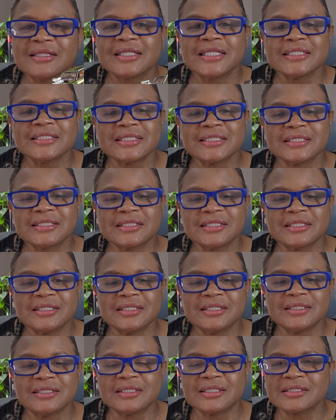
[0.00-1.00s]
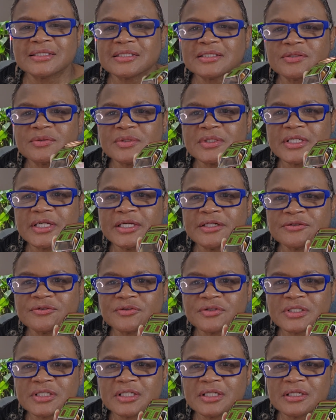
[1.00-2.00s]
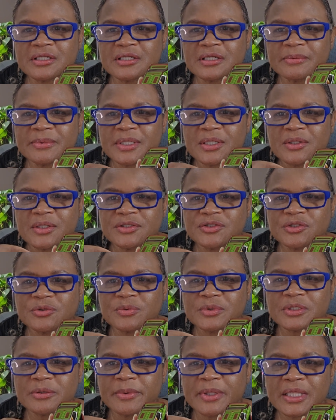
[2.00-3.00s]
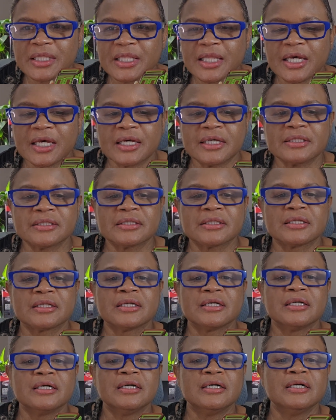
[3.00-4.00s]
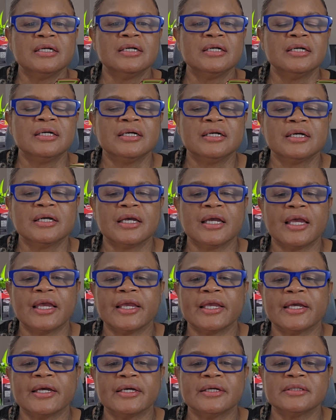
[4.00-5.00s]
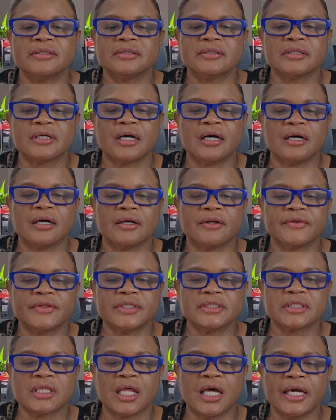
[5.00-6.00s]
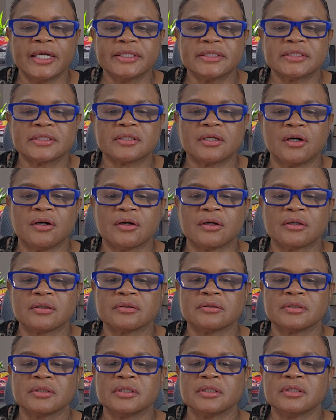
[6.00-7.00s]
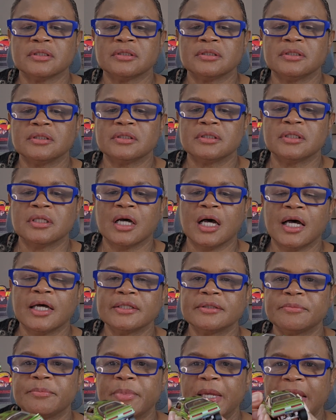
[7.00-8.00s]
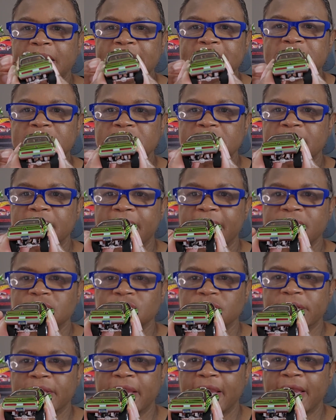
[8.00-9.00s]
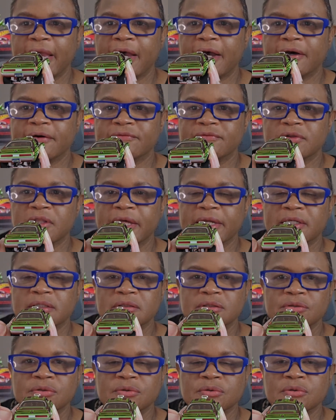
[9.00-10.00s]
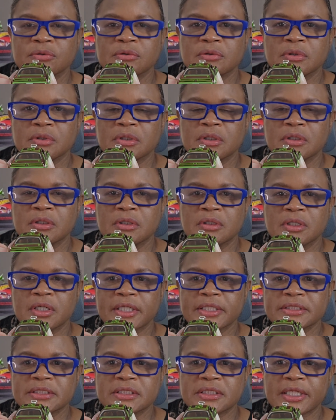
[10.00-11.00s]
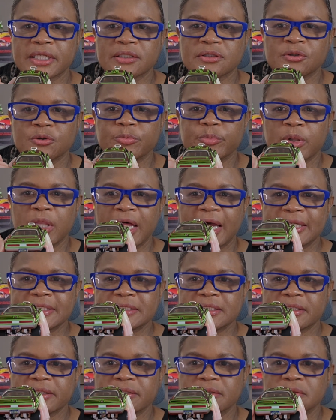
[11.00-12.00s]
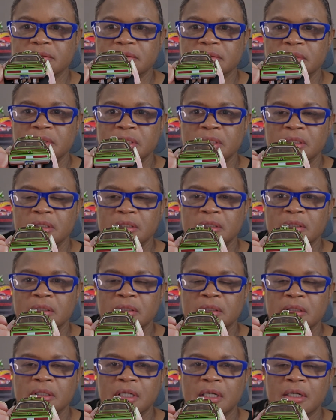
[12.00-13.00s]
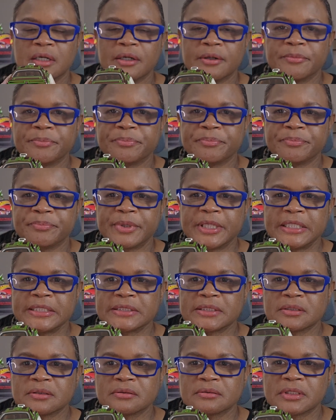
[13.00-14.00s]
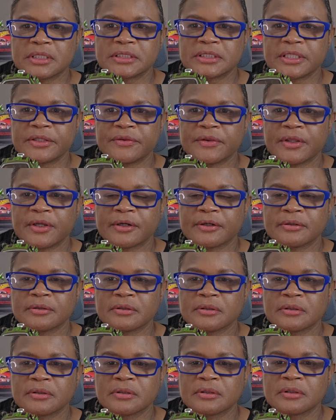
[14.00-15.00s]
This is really interesting. I'm not quite sure what to make of that. And these lights are not painted. They actually have like a little, it's just like a little plastic piece that's in there.